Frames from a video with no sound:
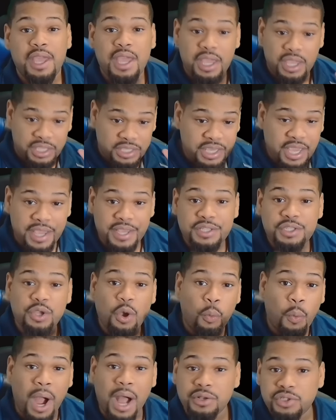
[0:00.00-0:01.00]
yes,
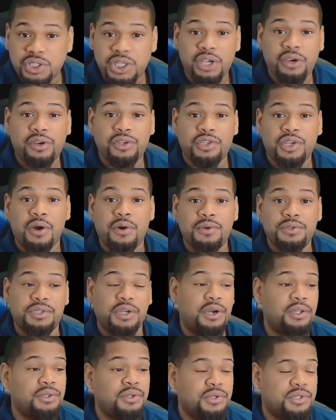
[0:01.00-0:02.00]
while Jerry Jones
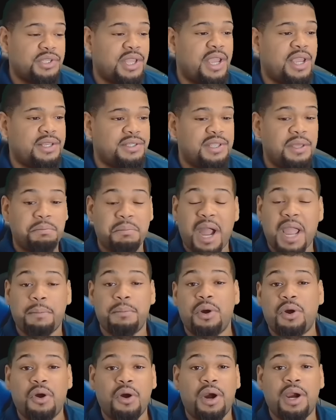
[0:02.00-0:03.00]
understands that Mike
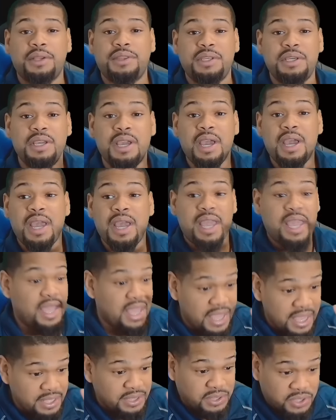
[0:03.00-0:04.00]
McCarthy
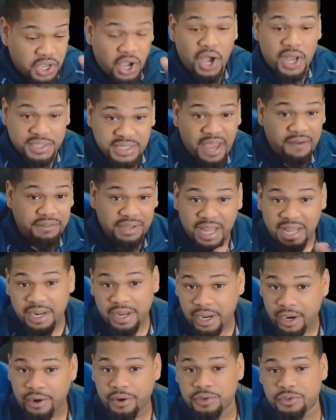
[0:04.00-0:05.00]
it does have a lot of
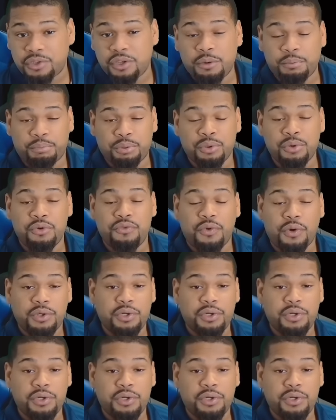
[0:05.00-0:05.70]
areas to improve on.